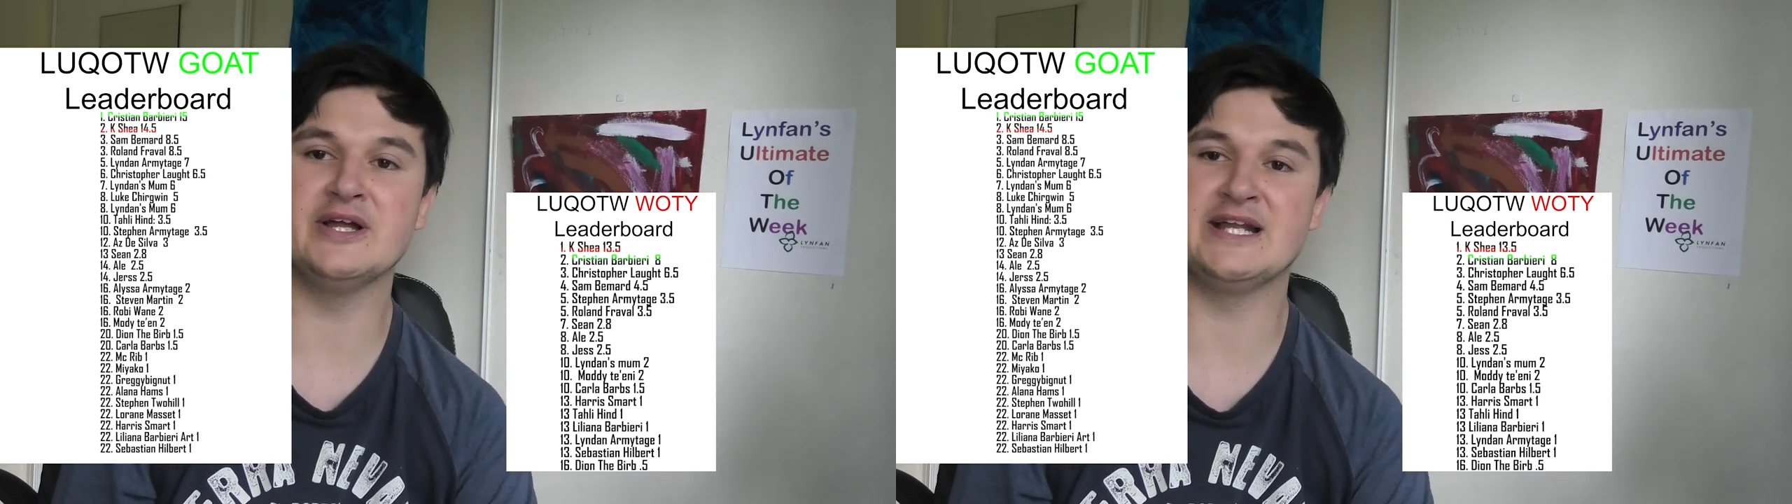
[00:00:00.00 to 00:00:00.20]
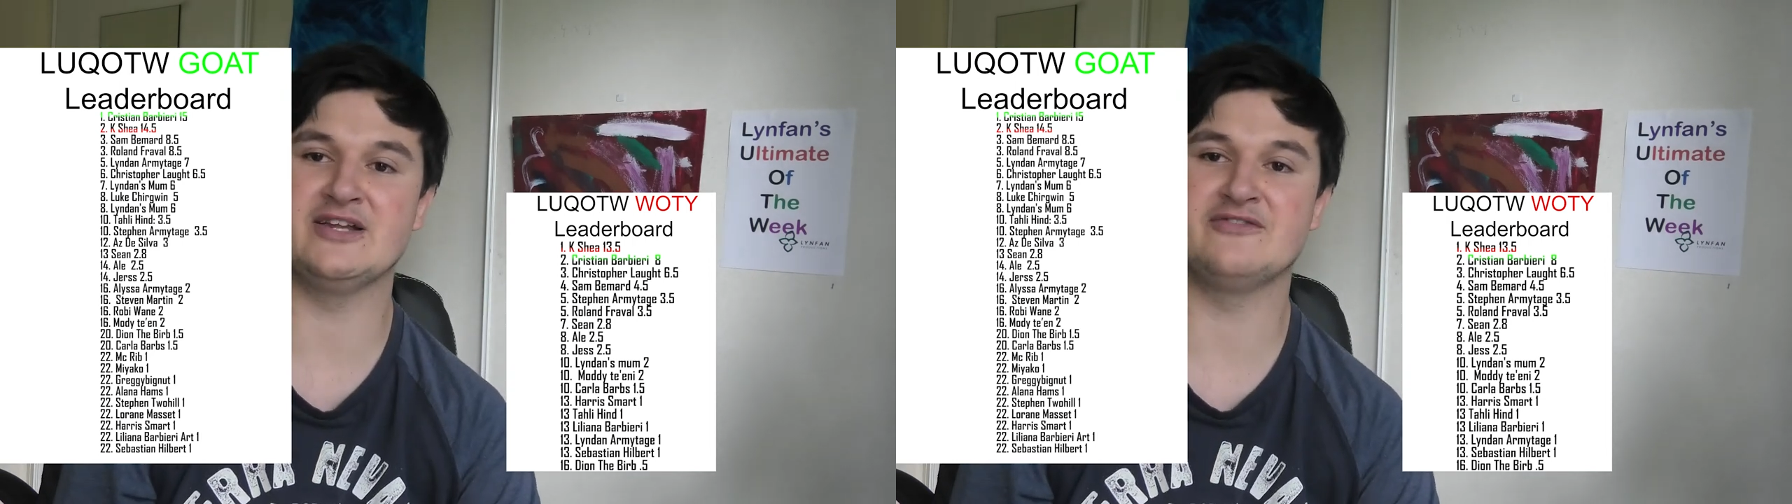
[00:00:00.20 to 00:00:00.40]

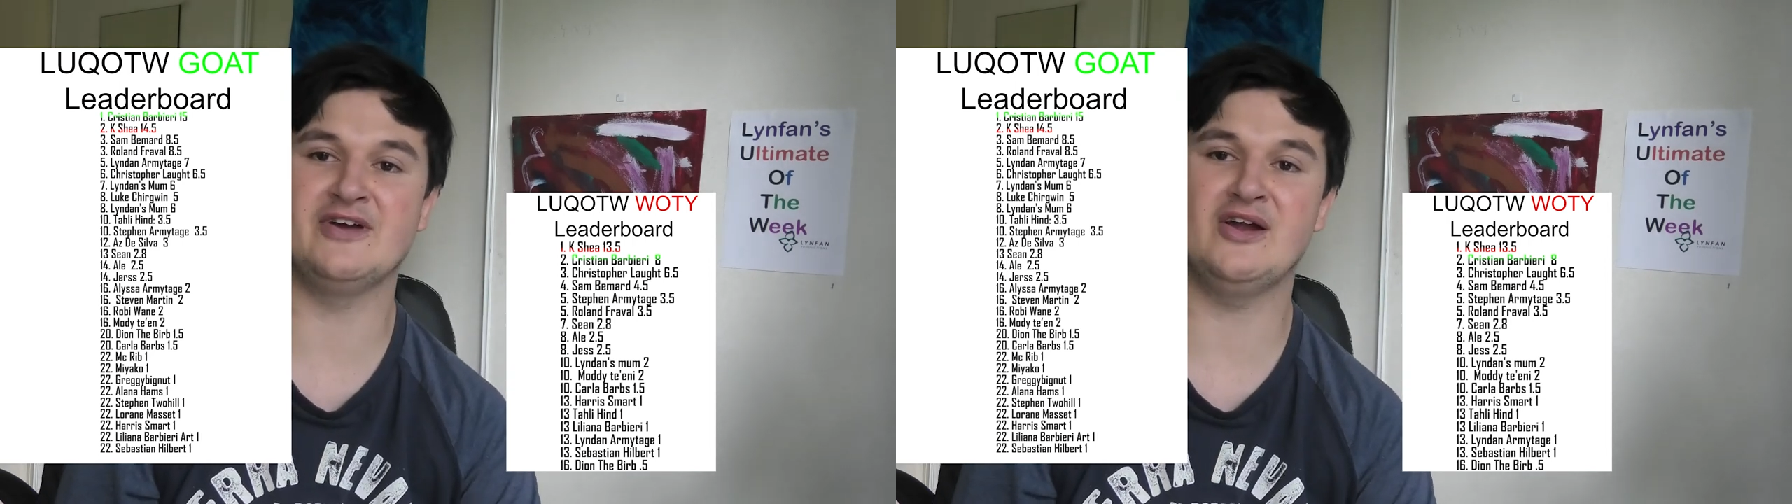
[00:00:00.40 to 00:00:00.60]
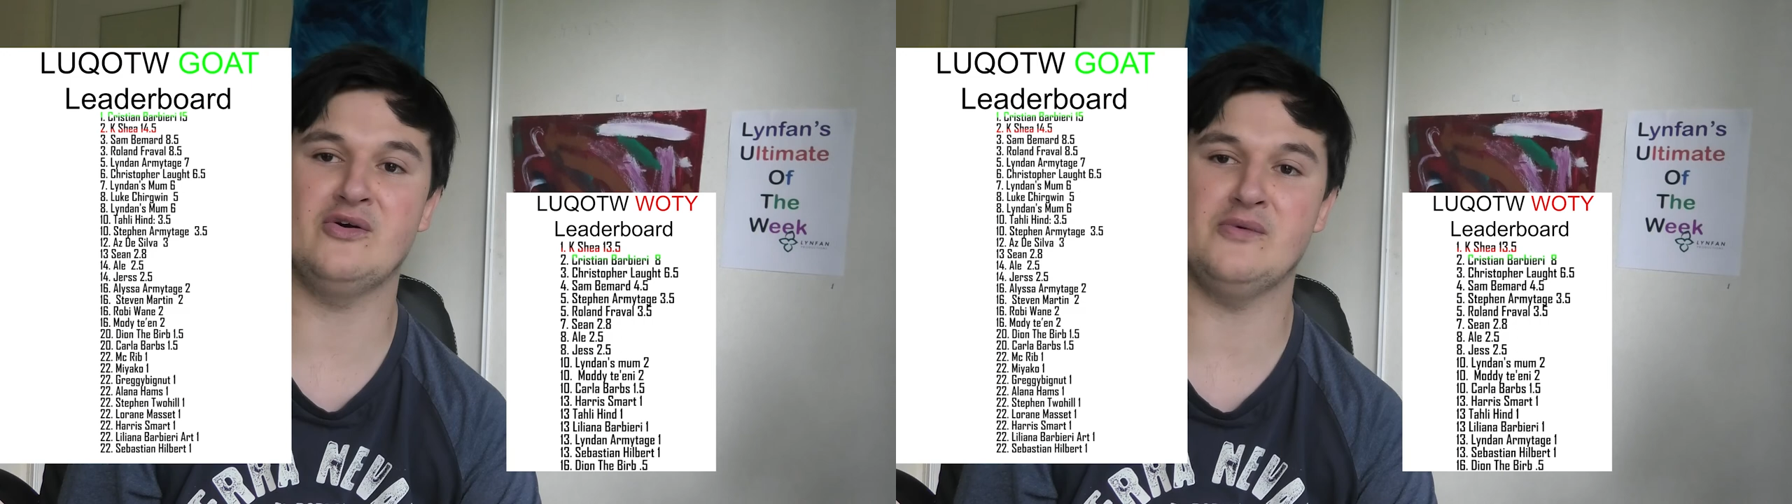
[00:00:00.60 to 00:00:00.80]
and you had to
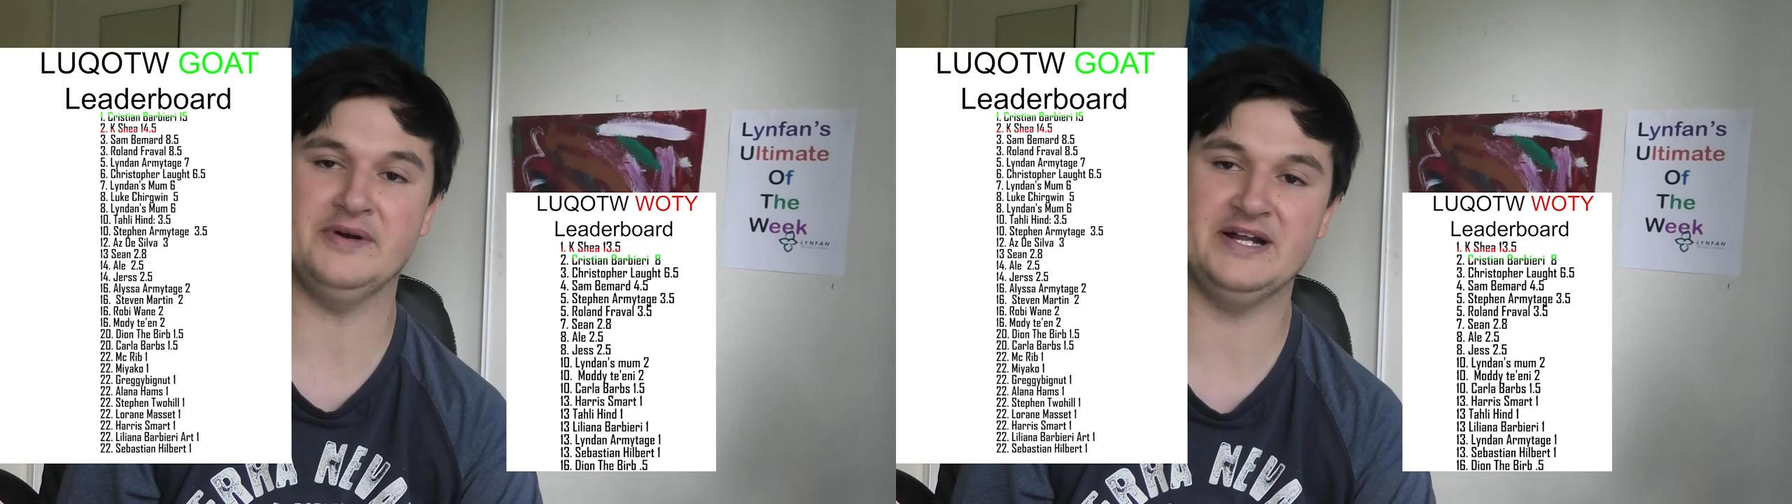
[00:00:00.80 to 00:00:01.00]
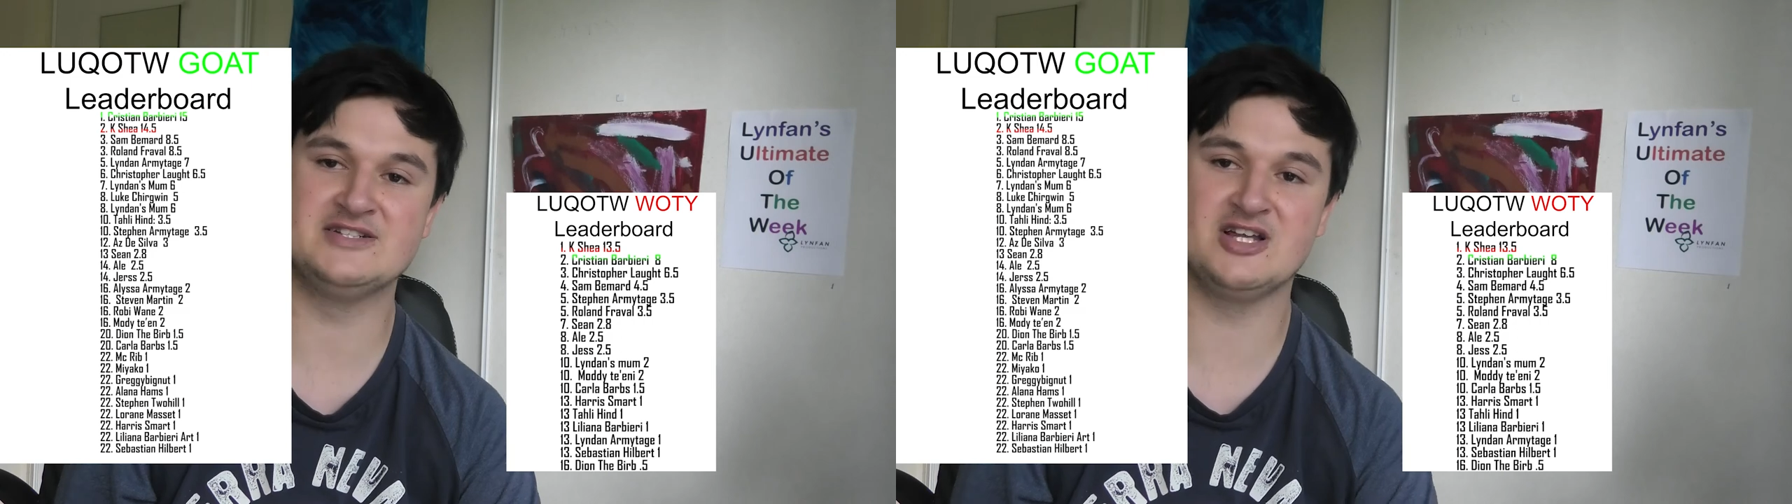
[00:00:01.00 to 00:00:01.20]
figure out
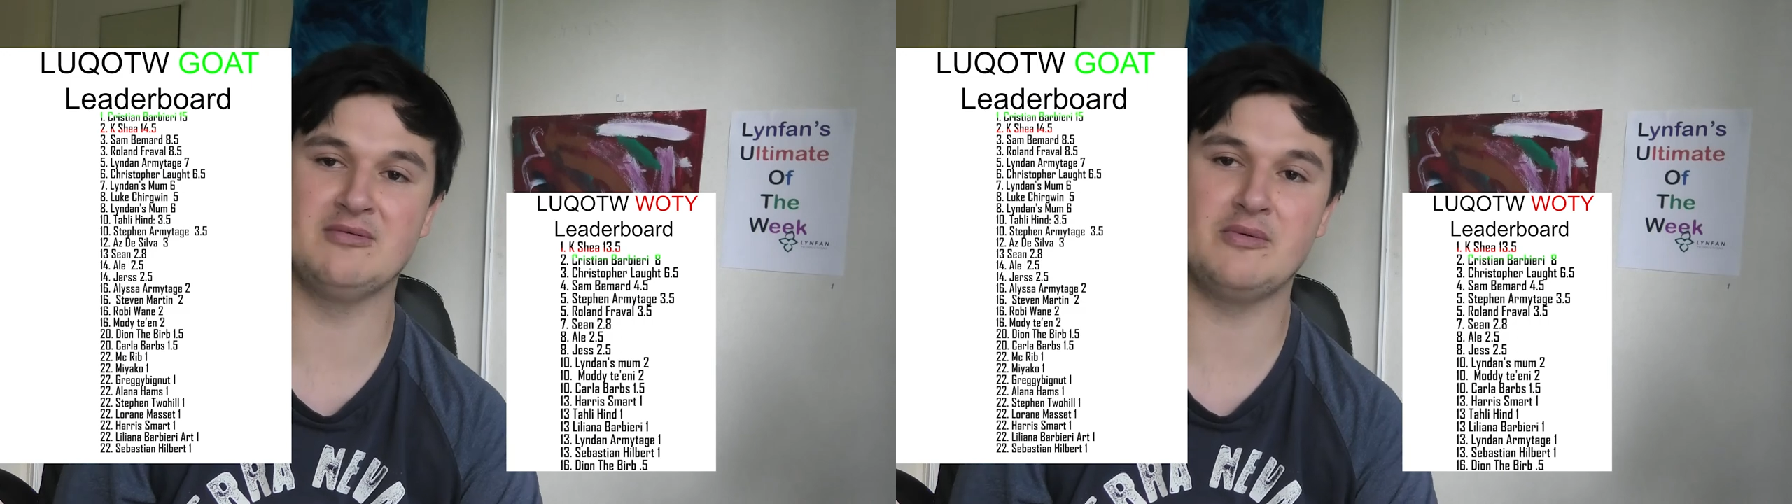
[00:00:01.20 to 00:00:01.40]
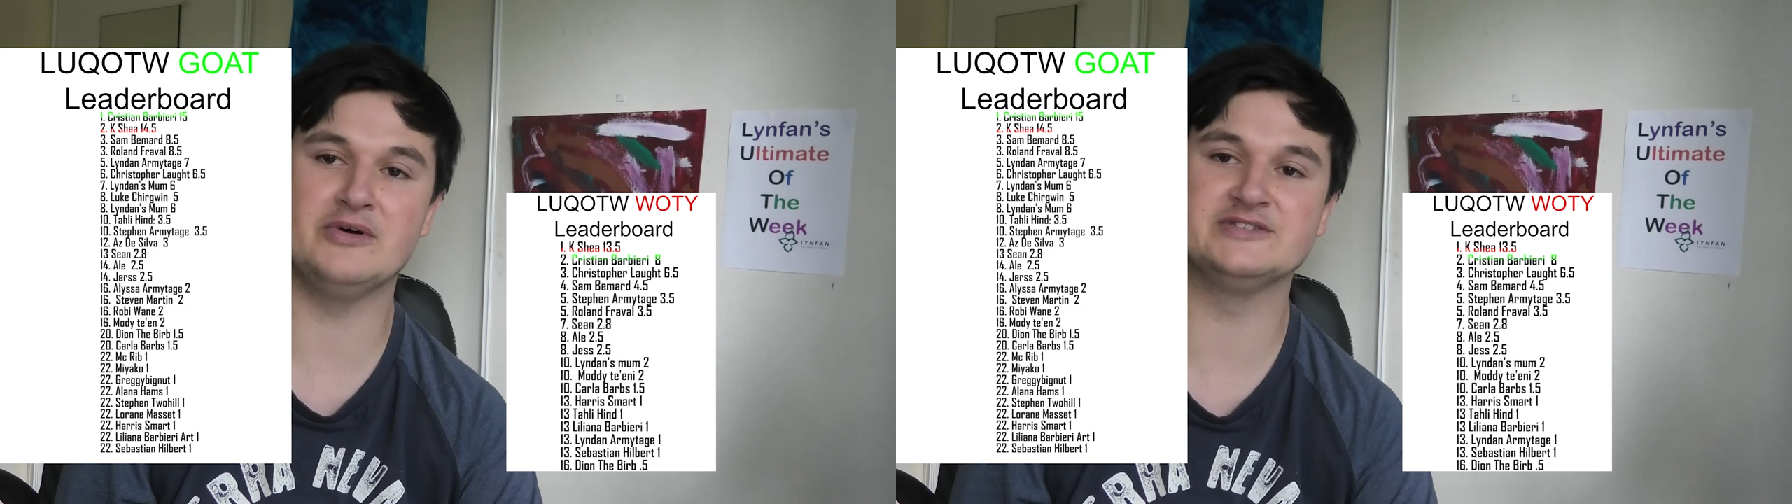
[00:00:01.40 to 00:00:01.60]
what each
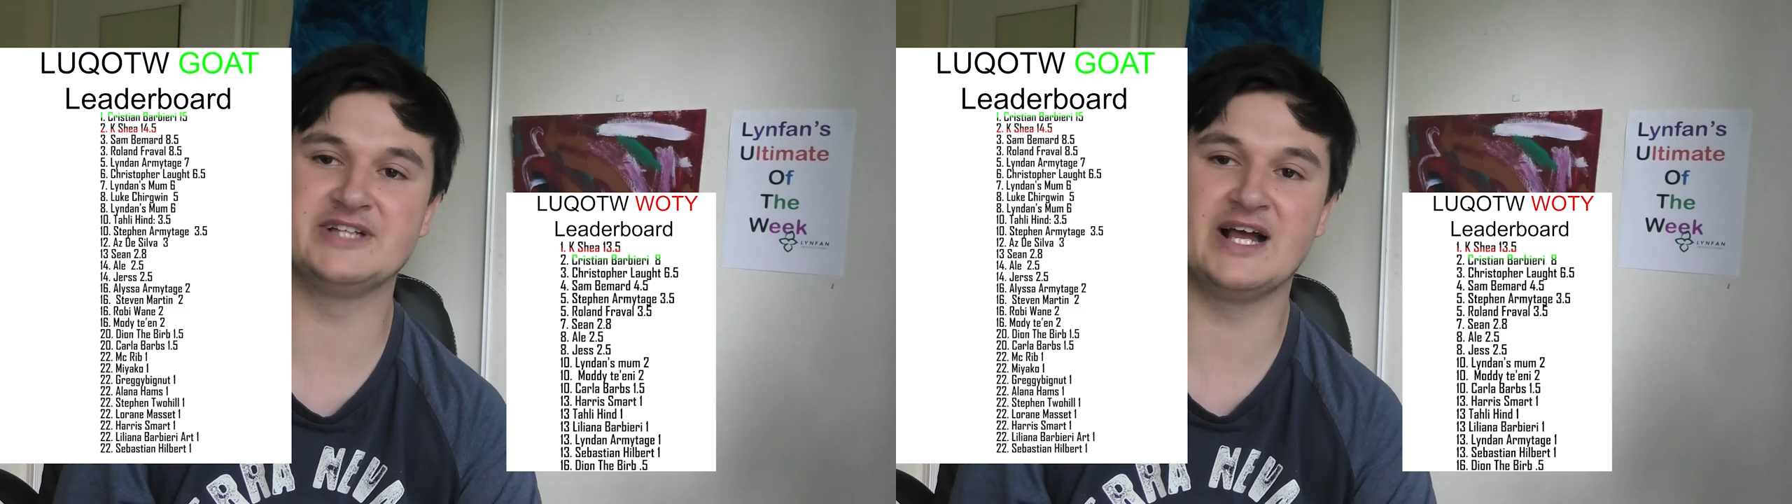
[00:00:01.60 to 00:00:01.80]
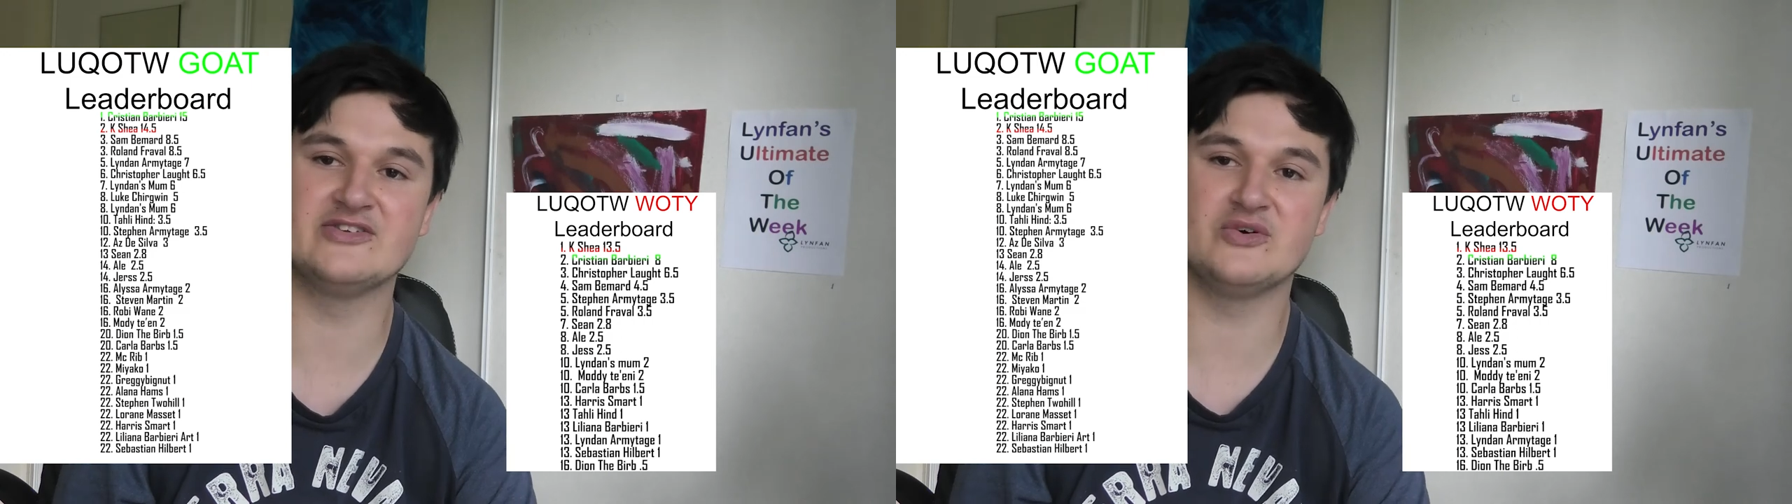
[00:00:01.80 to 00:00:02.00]
syllable was
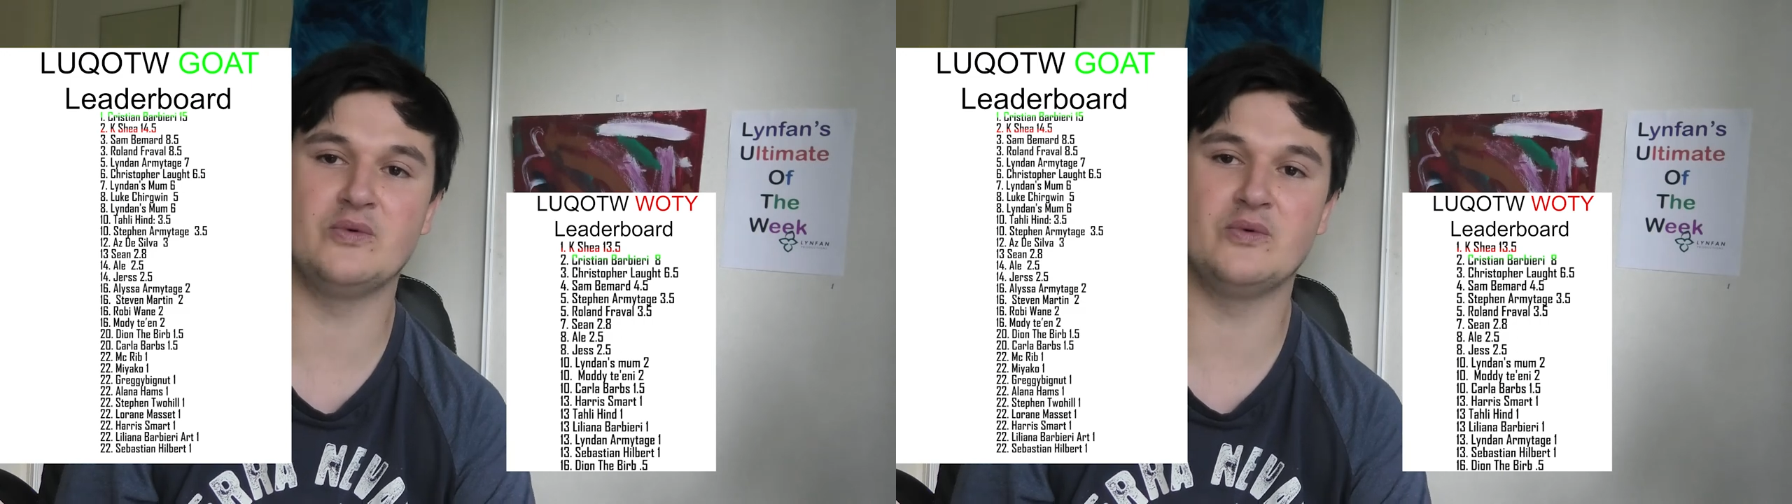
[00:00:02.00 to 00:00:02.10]
to get the